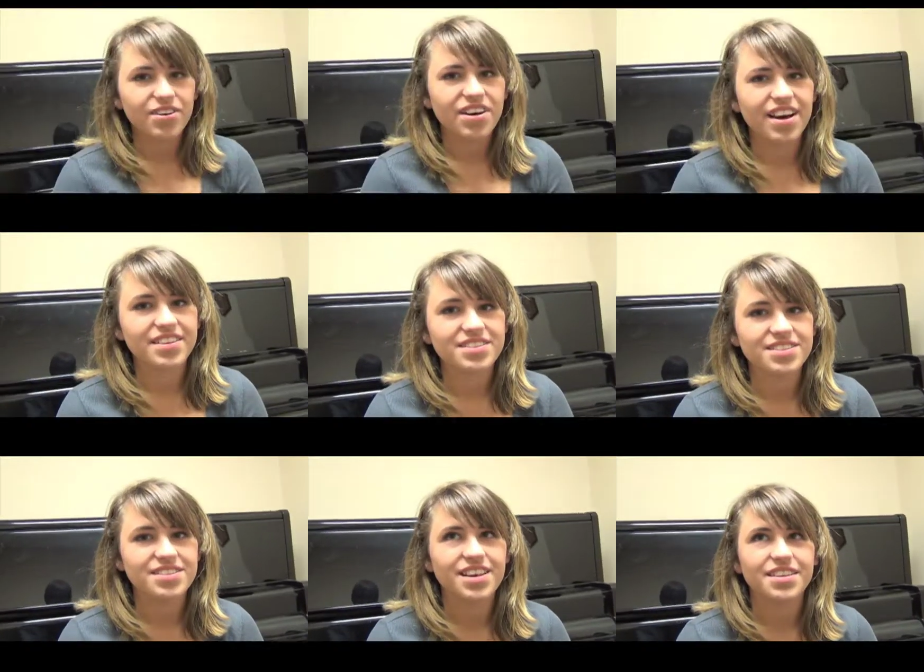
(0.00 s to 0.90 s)
hi, this
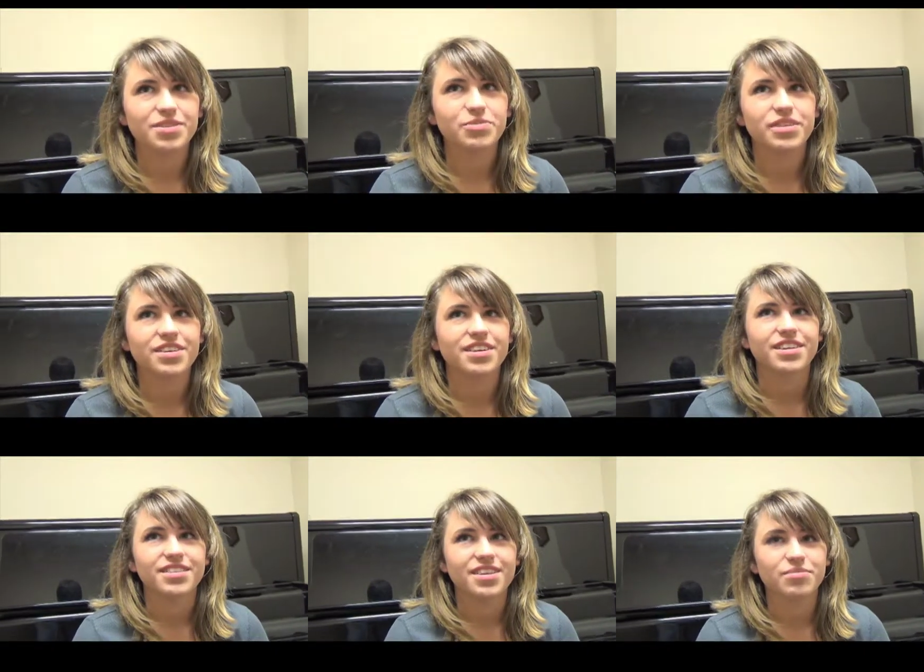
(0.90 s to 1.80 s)
is Ellie
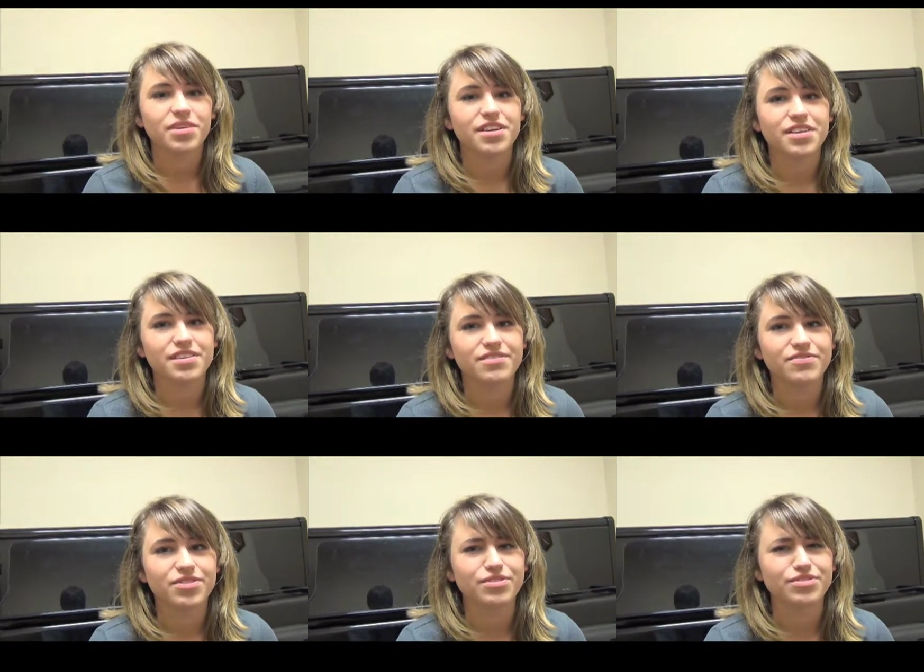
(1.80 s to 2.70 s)
Whitaker. I'm Gary
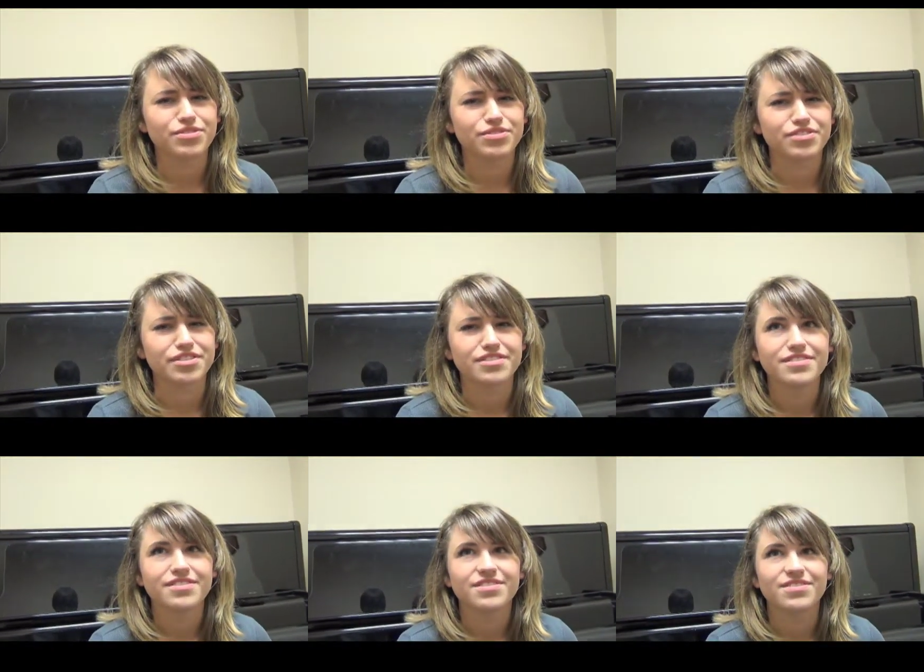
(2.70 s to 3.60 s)
Fuller's girlfriend.
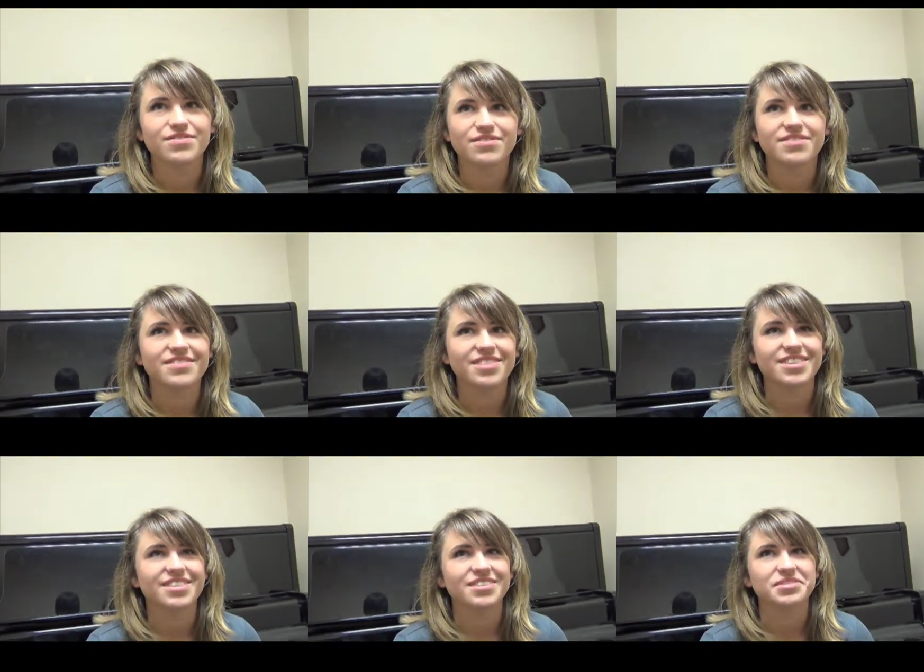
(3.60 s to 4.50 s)
I'm
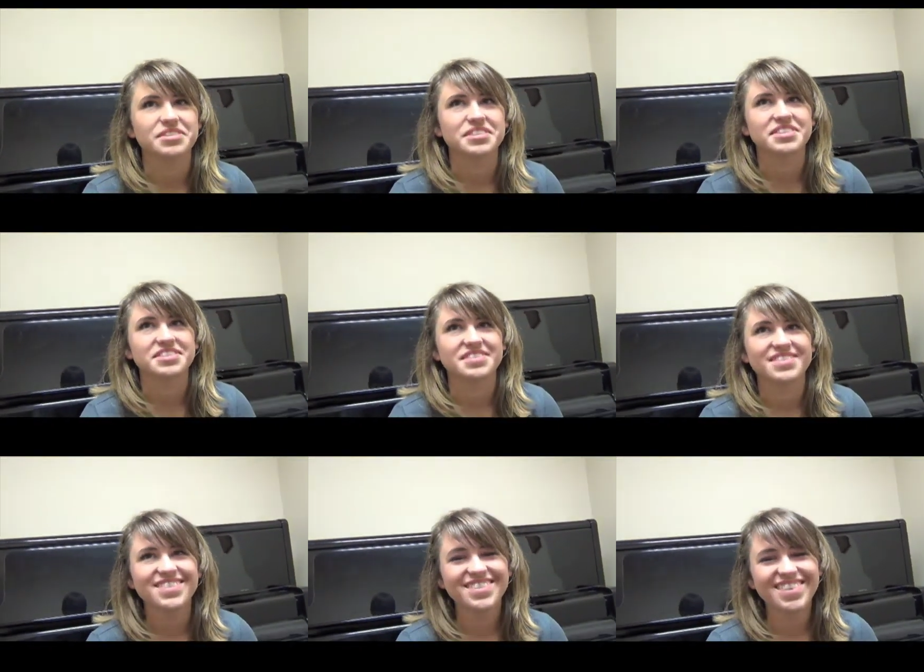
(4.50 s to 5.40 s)

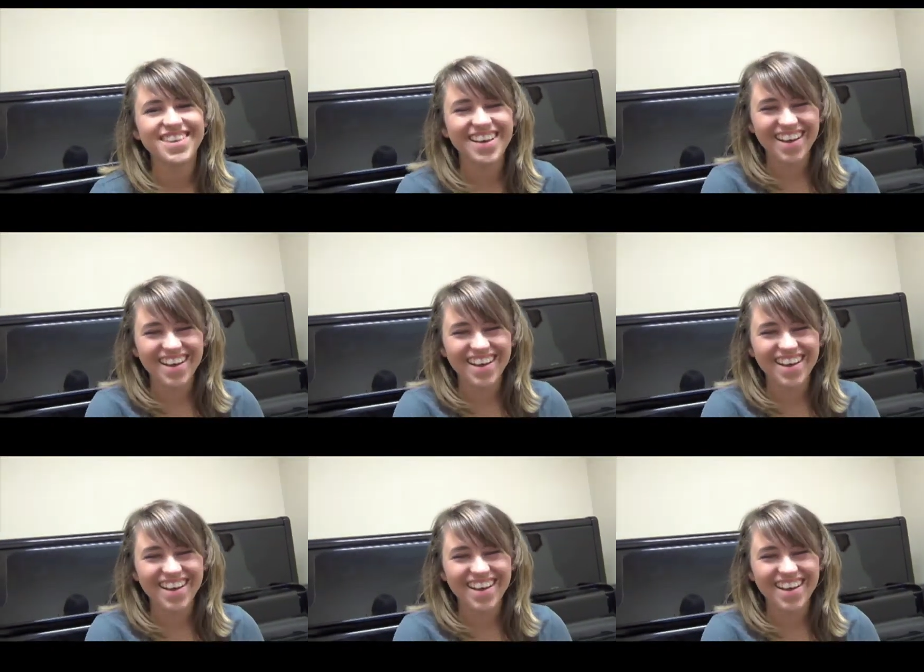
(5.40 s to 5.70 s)
to do that again. Yeah.